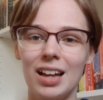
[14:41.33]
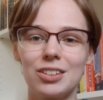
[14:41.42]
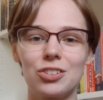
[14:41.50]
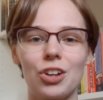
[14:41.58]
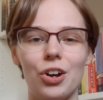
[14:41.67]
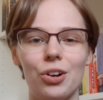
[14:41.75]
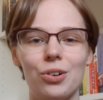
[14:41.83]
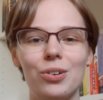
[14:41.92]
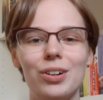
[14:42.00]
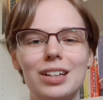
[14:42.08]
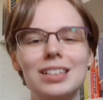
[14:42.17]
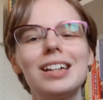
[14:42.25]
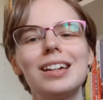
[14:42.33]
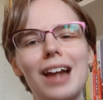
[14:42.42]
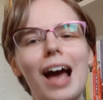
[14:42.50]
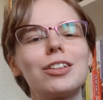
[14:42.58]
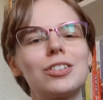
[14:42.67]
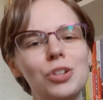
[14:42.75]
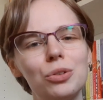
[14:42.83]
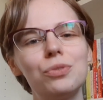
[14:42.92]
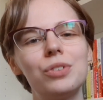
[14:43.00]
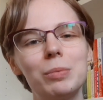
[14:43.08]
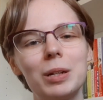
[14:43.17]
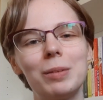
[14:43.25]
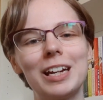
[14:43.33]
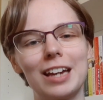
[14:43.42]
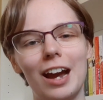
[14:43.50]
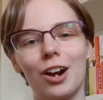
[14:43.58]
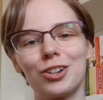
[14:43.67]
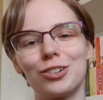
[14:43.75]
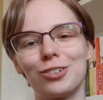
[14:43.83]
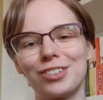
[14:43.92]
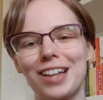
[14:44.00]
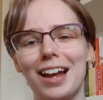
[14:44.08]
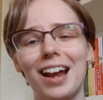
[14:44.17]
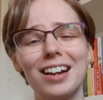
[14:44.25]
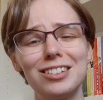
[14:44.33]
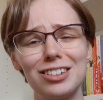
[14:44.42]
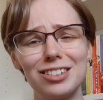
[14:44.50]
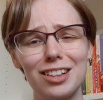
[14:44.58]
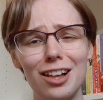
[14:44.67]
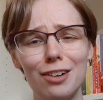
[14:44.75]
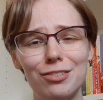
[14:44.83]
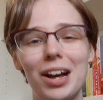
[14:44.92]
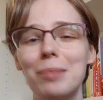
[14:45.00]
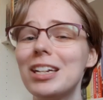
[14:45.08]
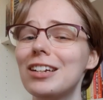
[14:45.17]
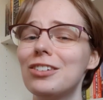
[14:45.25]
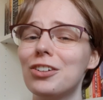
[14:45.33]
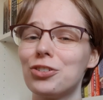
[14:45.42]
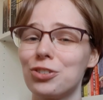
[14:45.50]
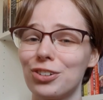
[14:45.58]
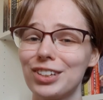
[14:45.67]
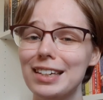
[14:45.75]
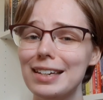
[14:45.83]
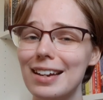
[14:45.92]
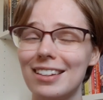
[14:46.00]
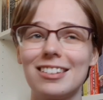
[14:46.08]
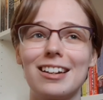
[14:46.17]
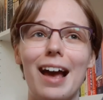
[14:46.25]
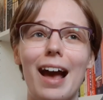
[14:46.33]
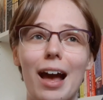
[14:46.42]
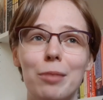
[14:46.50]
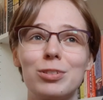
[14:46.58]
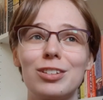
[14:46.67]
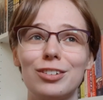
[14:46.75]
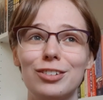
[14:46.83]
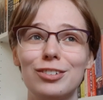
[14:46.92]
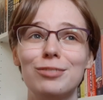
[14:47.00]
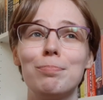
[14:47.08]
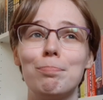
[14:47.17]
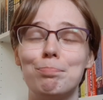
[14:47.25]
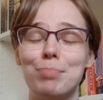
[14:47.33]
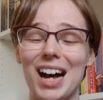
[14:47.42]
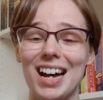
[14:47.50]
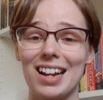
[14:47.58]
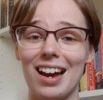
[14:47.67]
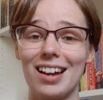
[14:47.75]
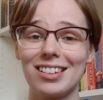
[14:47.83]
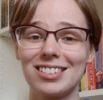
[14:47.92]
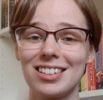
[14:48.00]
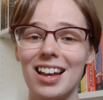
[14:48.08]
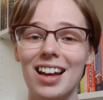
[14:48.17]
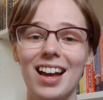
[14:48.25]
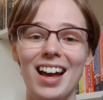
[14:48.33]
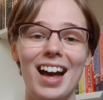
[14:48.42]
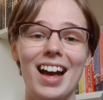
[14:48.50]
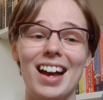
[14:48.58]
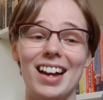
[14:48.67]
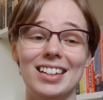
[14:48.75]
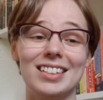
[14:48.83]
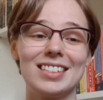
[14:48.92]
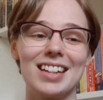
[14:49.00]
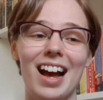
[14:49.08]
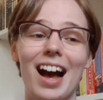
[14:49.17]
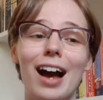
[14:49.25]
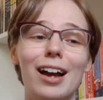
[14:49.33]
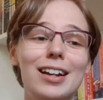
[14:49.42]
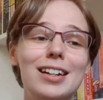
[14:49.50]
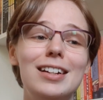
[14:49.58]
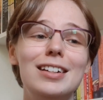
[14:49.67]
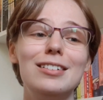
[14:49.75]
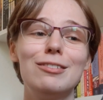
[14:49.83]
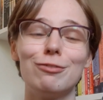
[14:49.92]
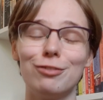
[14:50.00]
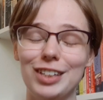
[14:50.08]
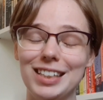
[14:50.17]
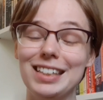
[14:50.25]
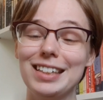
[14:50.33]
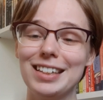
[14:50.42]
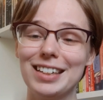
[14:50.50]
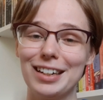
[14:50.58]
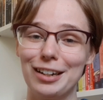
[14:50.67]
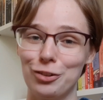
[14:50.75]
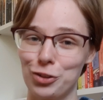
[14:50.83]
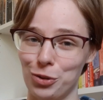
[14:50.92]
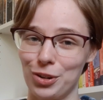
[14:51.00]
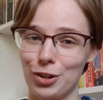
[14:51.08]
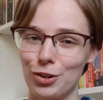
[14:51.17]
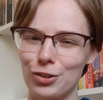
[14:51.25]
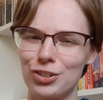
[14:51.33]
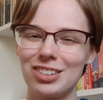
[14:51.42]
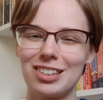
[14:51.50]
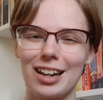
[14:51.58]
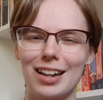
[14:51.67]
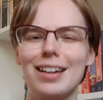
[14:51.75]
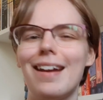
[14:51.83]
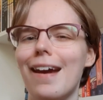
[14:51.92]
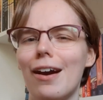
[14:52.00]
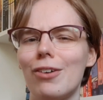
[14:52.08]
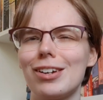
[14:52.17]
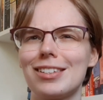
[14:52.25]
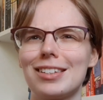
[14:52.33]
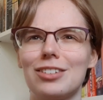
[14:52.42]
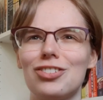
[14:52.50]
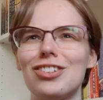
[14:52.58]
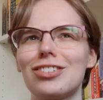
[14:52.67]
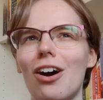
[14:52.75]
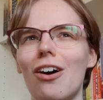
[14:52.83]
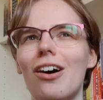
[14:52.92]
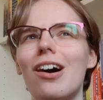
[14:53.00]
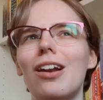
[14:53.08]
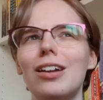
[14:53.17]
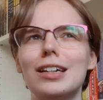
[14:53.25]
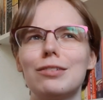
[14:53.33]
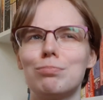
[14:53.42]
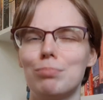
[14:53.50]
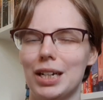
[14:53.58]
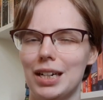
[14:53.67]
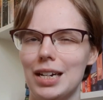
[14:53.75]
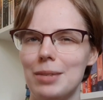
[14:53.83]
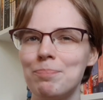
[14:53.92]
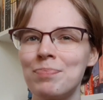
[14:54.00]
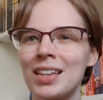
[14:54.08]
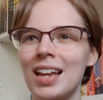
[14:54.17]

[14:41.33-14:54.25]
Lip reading: So it has two female main characters, and I just love, I mean, Shirley is an absolute badass. and I really enjoy her. She's like an heiress and she's got a lot of money,